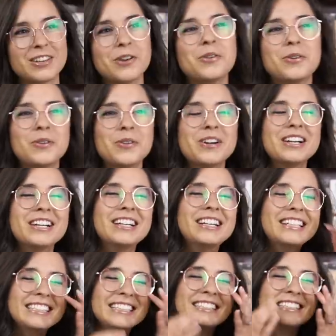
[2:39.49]
who
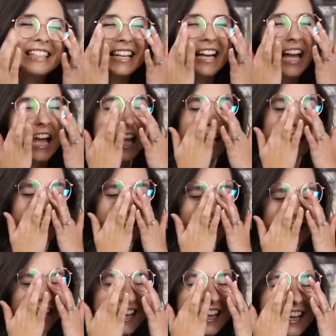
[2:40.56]

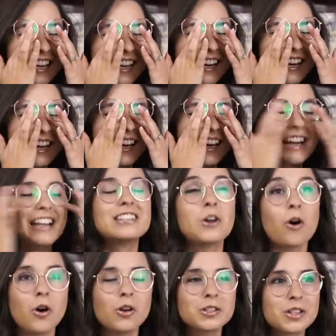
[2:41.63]
he is
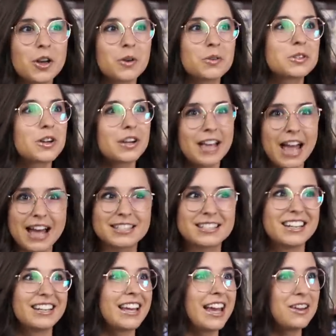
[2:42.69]
also
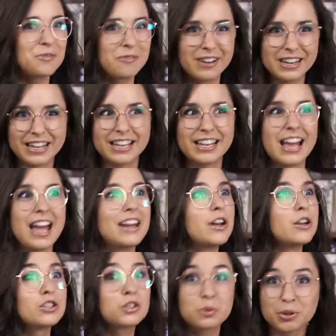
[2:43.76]
sarcastic and witty and
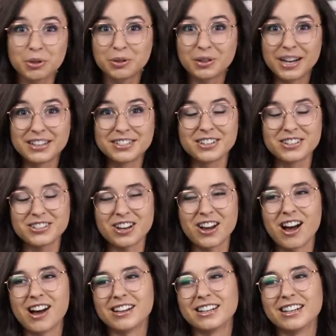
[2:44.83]
a true
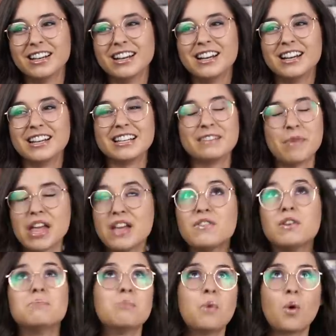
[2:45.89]
underdog.
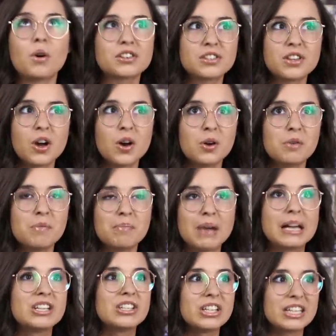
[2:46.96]
Even more so,
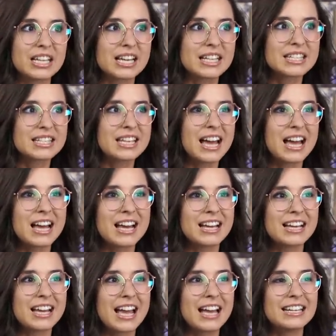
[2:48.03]
my goodness.
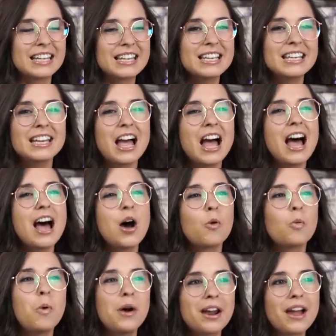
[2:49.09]
What
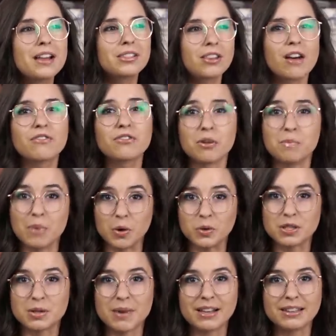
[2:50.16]
I love the
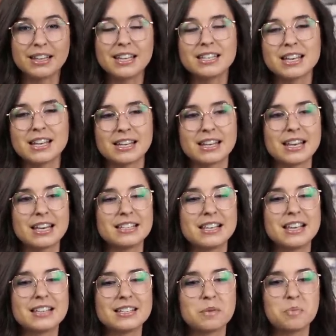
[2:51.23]
most about Lyndon is
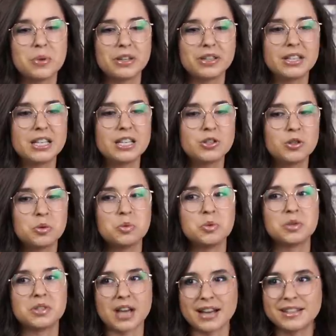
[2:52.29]
his ability to
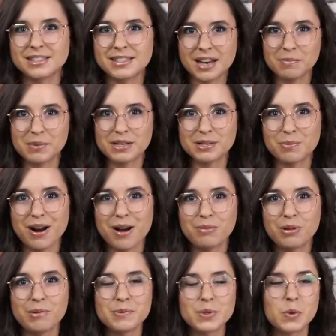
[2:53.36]
sidestep his
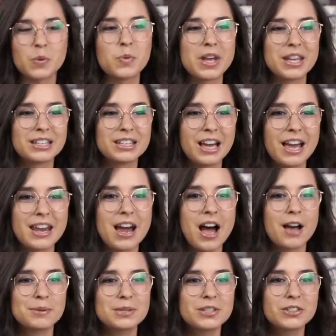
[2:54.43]
problems. When an
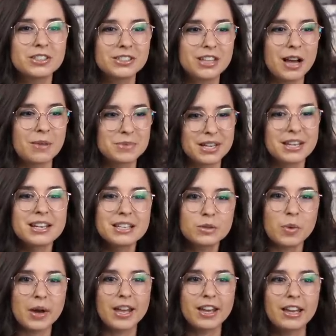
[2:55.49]
obstacle comes in his
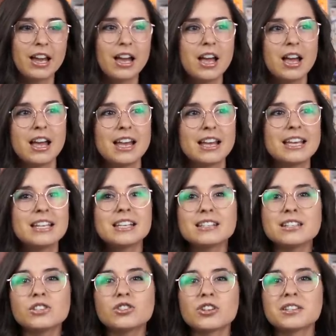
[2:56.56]
way, he
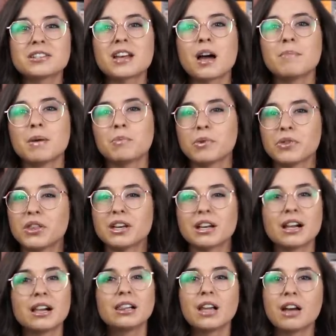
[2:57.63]
doesn't just come up with a
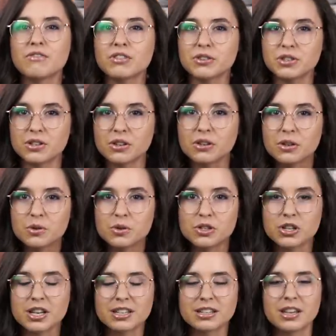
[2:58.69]
clever
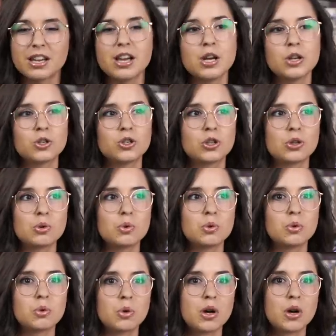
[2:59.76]
solution
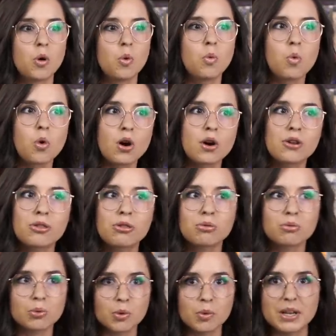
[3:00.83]
to work
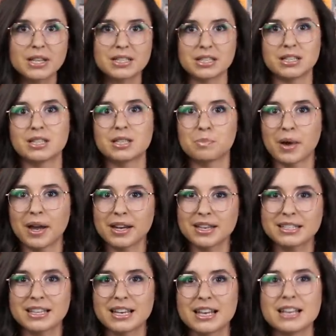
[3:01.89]
through it
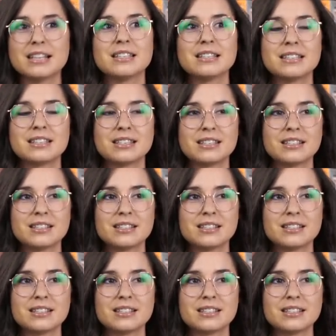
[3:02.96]
despite his